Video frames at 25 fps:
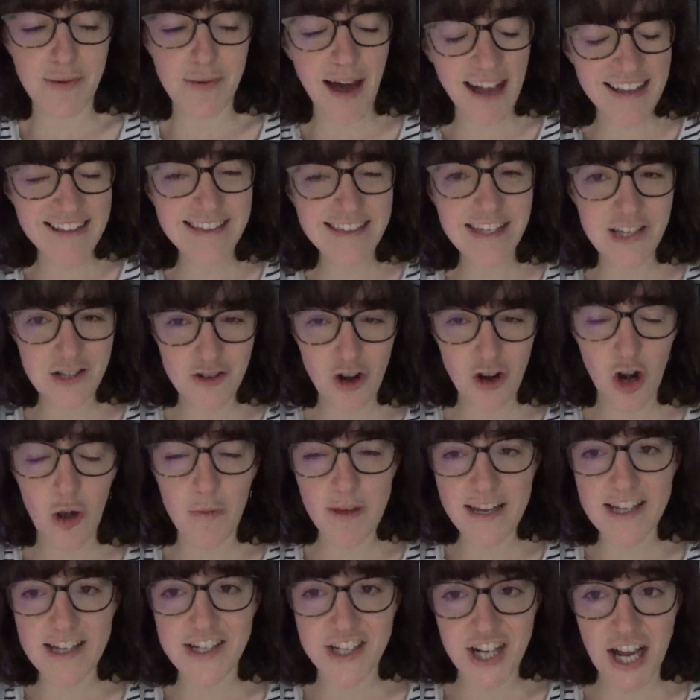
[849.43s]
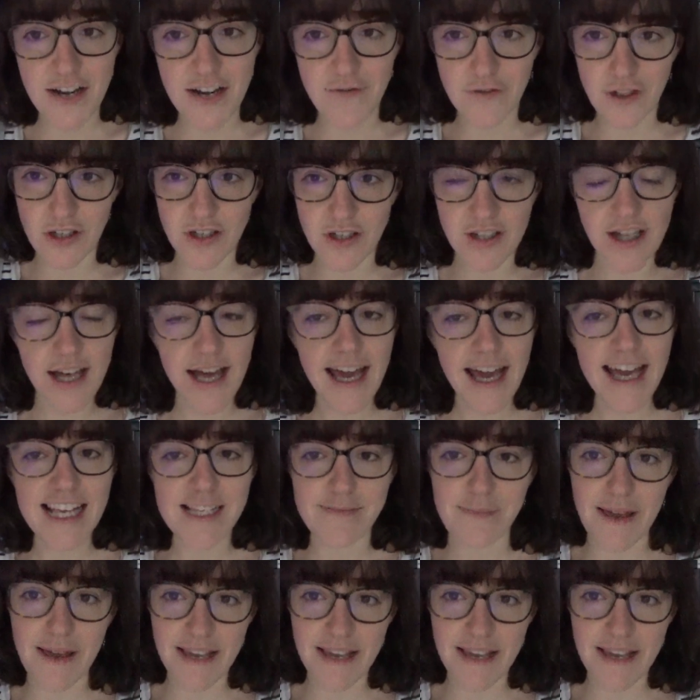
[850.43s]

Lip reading: but Anthony Trollope in general is